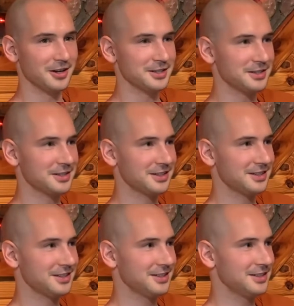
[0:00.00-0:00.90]
us
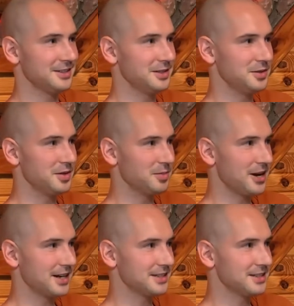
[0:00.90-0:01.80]
to do the
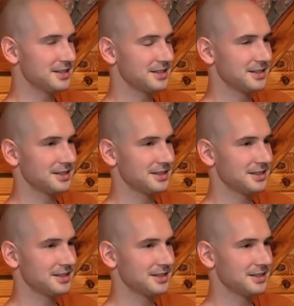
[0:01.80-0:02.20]
practice.